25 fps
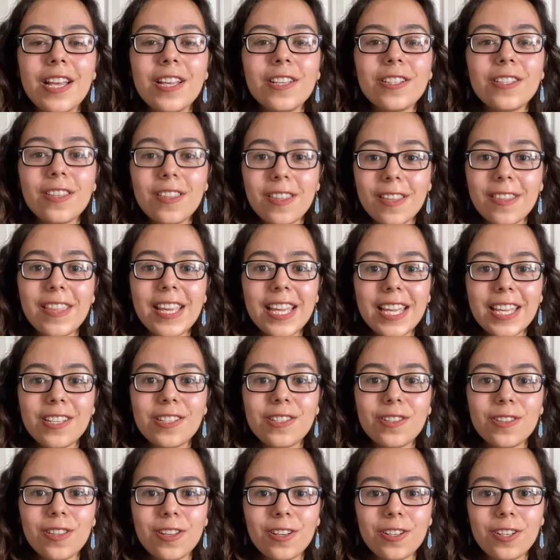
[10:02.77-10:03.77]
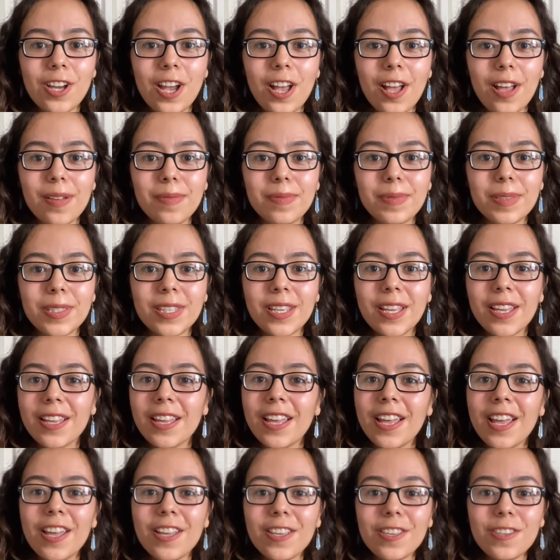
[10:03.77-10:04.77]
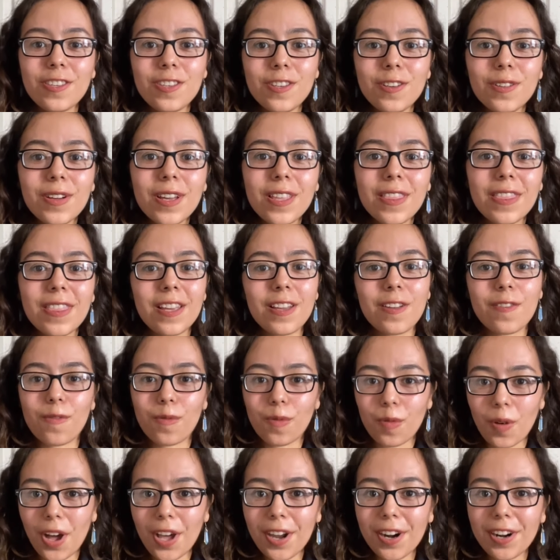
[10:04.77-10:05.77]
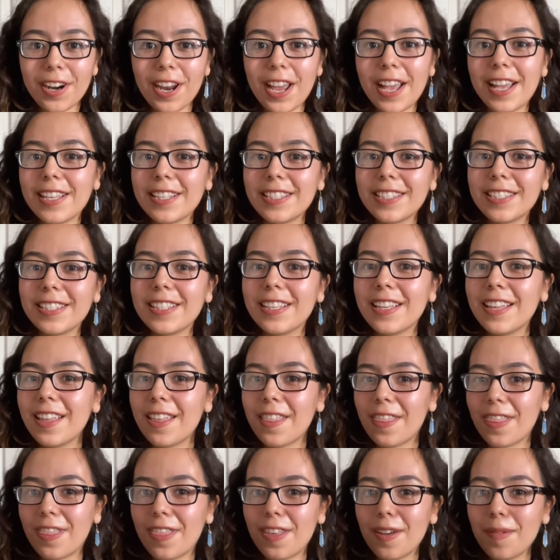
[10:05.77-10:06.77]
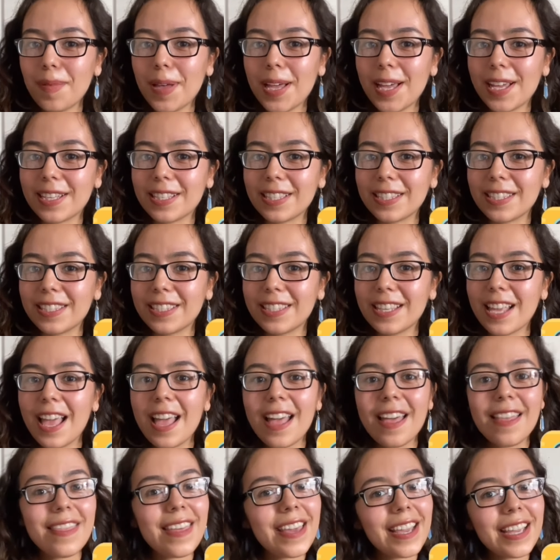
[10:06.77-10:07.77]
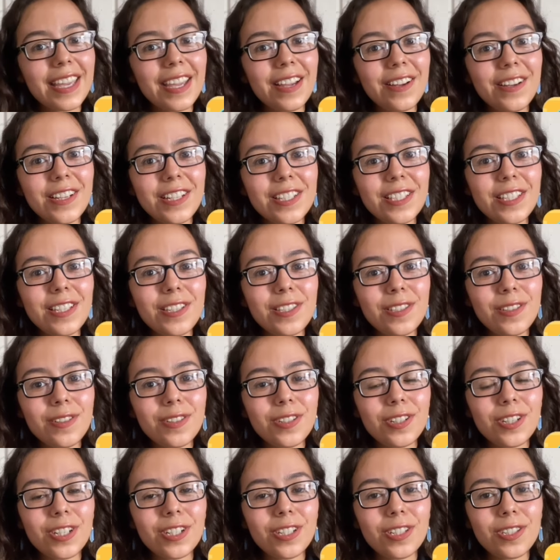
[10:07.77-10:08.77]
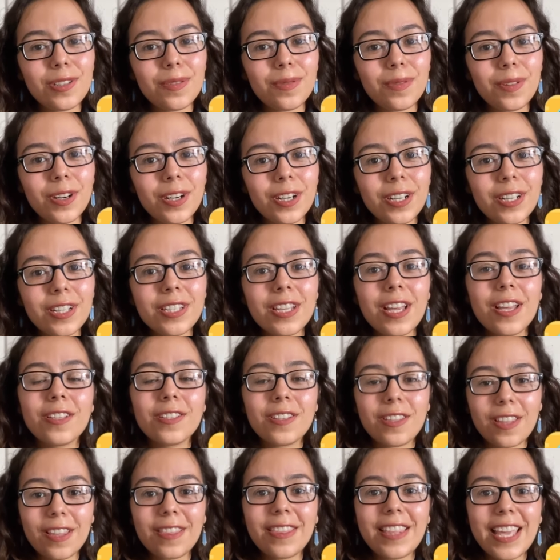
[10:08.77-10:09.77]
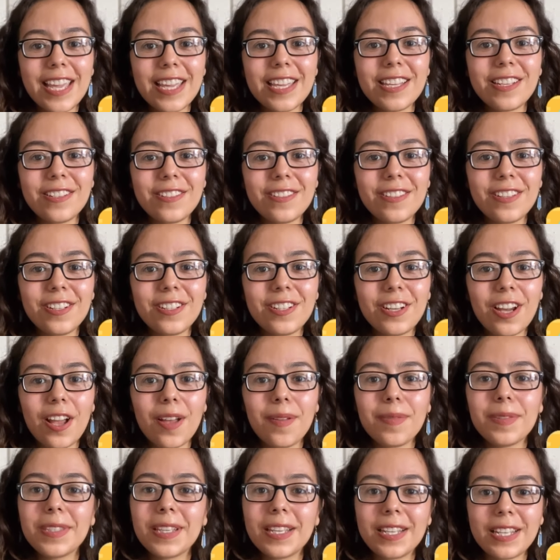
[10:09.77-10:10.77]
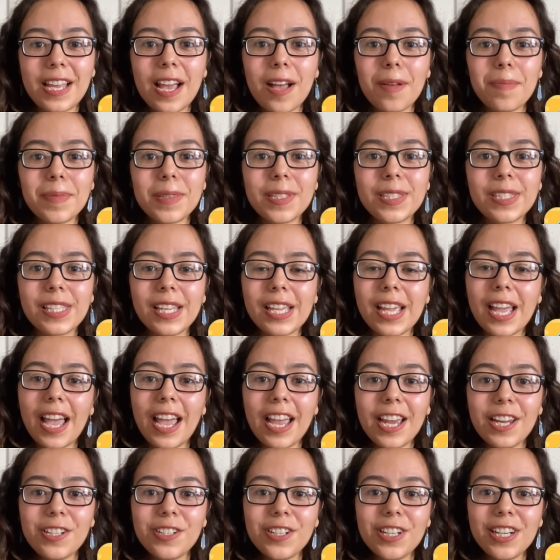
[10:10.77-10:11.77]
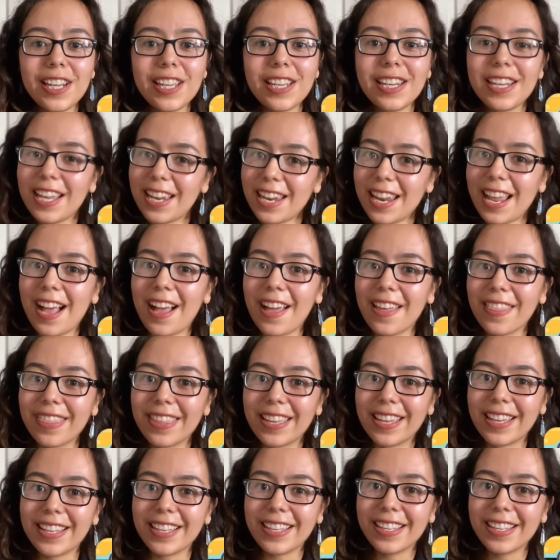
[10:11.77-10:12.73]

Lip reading: so that they can do their jobs. You can think of water as the bus that carries these nutrients to work so that they can do their jobs and help us stay hydrated and healthy.